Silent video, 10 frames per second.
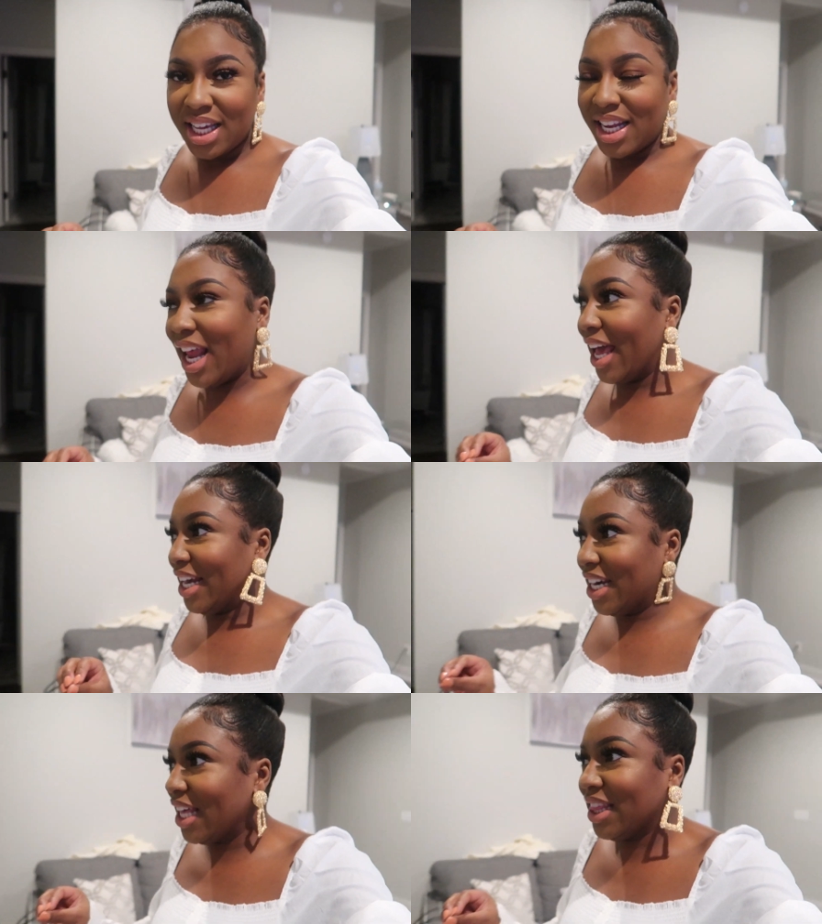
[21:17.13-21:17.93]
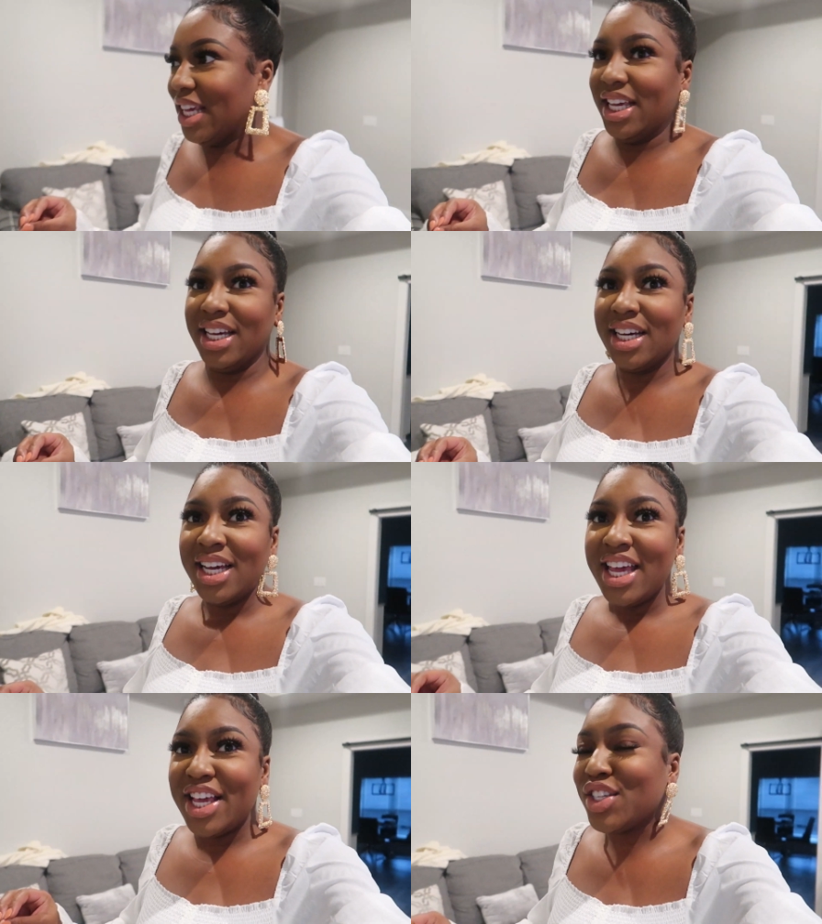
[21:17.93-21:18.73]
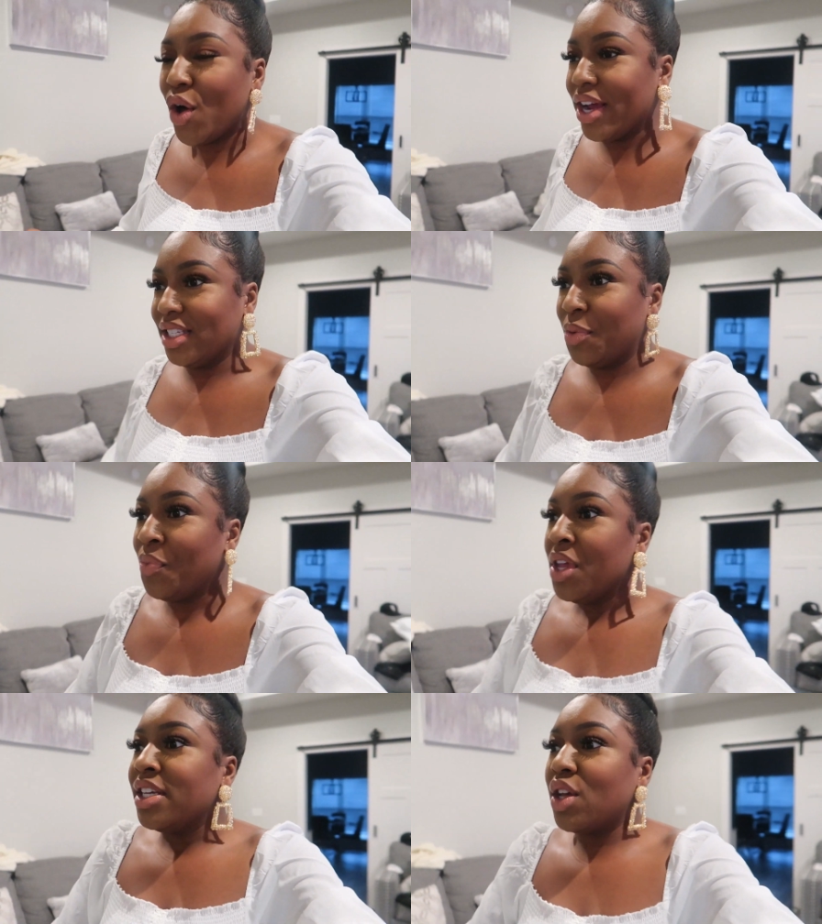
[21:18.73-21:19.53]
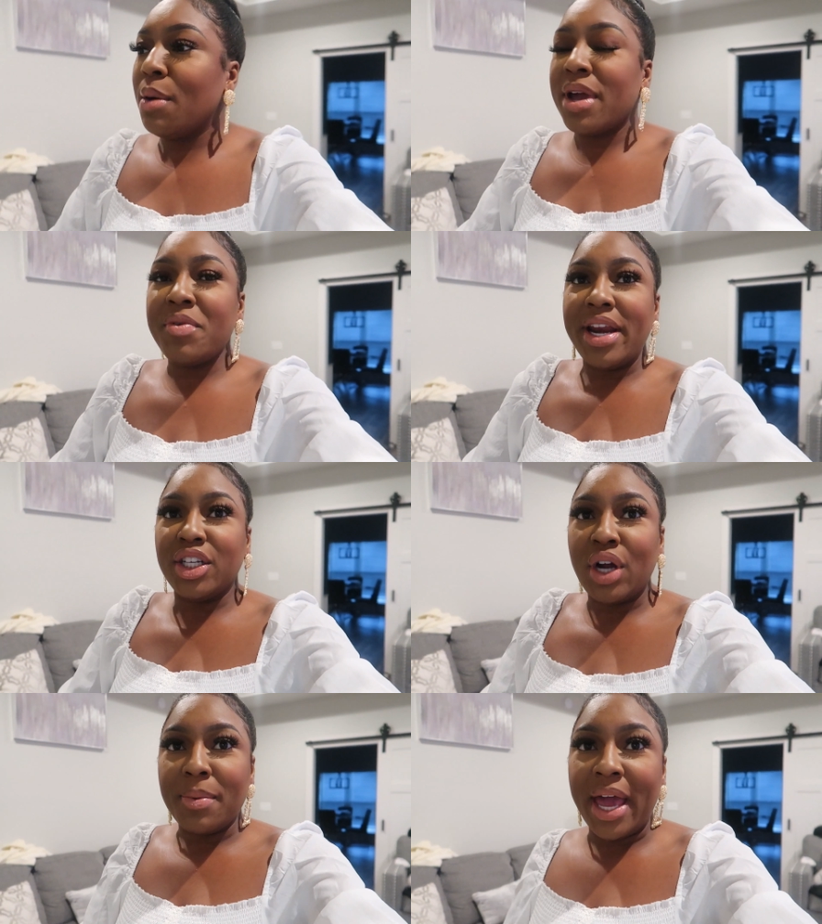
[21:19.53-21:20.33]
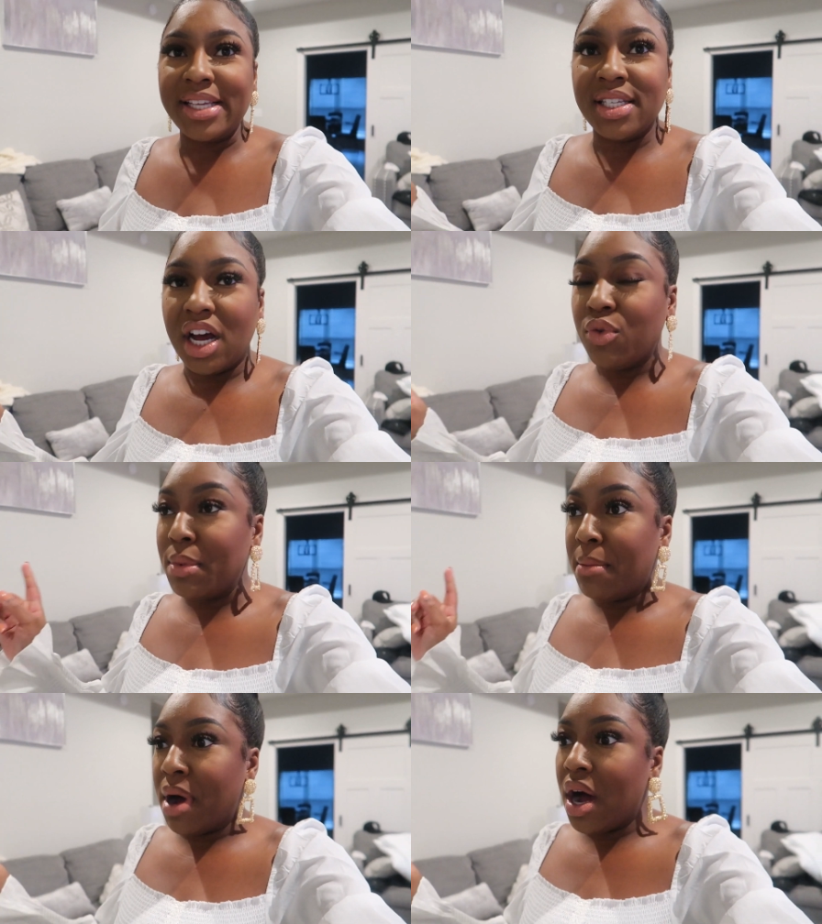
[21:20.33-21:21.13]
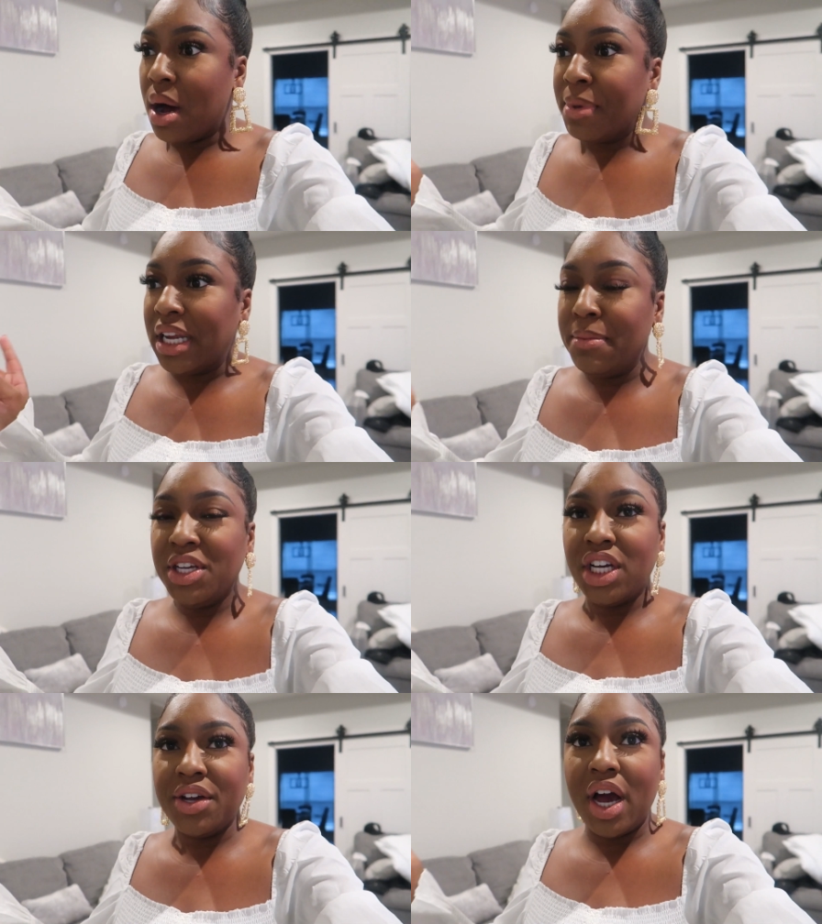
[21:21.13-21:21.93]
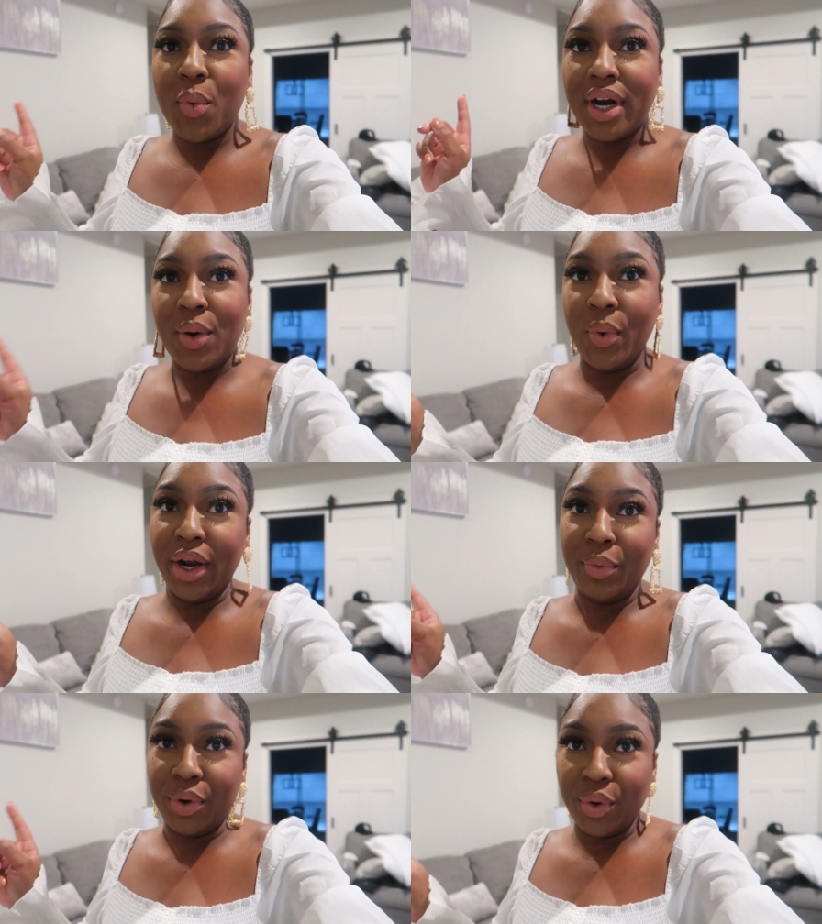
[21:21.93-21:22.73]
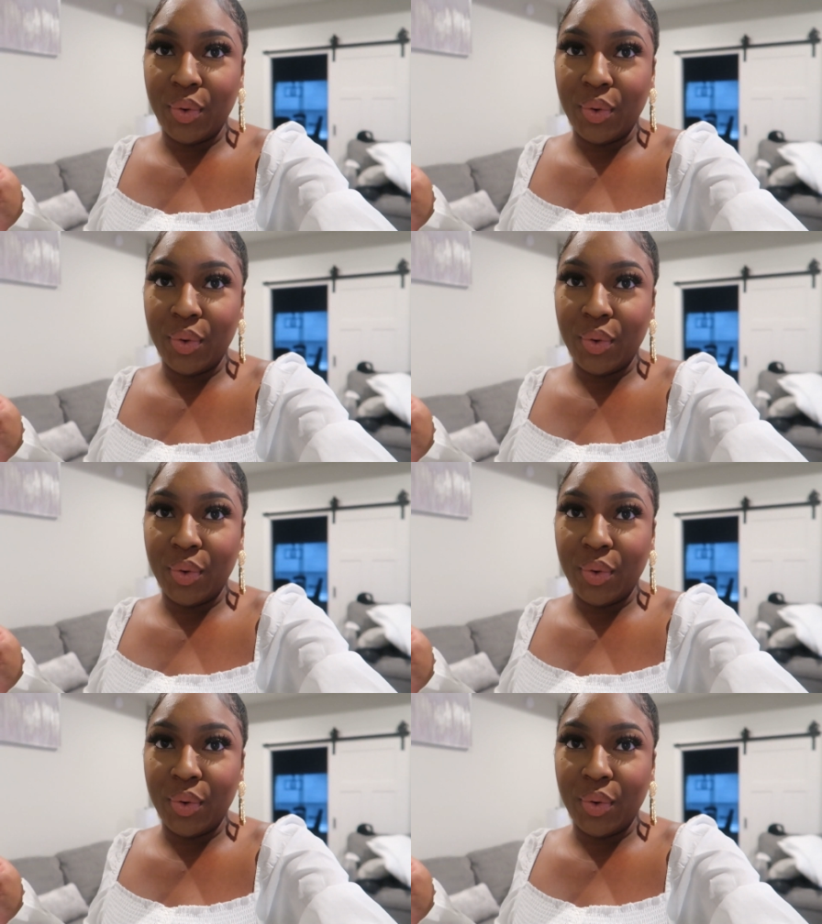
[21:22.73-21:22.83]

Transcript: like nothing it's crazy so i'm getting ready to drop Kason off with my mom but let me show y'all what i'm wearing real